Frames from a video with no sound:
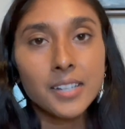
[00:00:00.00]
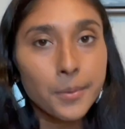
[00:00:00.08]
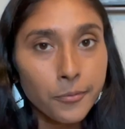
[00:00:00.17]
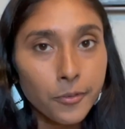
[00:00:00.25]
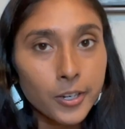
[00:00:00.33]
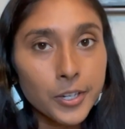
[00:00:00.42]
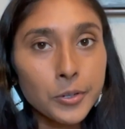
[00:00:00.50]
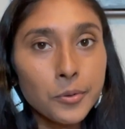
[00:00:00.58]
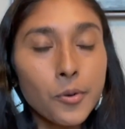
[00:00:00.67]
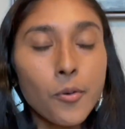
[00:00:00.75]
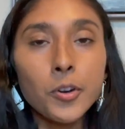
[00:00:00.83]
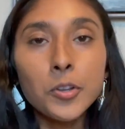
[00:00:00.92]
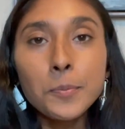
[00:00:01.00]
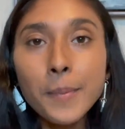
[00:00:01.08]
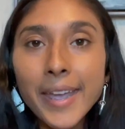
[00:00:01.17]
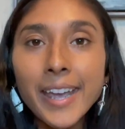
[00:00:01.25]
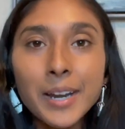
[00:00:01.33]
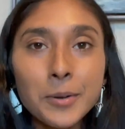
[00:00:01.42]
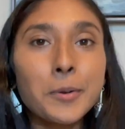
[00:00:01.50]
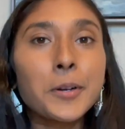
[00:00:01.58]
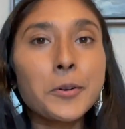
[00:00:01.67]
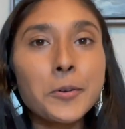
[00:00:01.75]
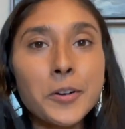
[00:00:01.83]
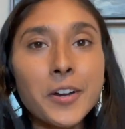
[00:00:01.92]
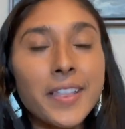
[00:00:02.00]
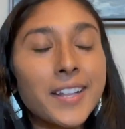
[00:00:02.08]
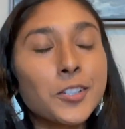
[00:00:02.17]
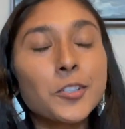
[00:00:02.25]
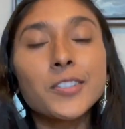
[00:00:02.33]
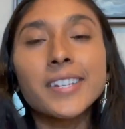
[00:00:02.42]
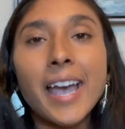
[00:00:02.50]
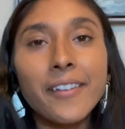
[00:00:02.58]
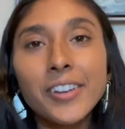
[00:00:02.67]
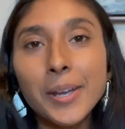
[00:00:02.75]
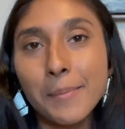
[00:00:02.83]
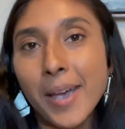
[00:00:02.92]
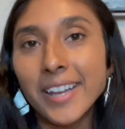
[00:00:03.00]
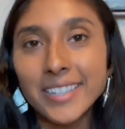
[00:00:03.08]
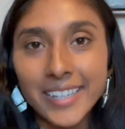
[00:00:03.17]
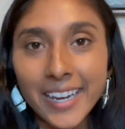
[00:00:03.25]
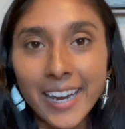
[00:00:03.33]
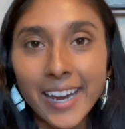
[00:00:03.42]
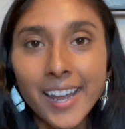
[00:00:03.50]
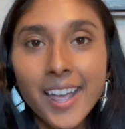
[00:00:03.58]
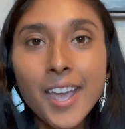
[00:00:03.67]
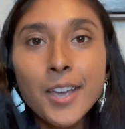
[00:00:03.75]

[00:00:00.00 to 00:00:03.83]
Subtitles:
up for you, or you may get a recruiter that's just having a bad day.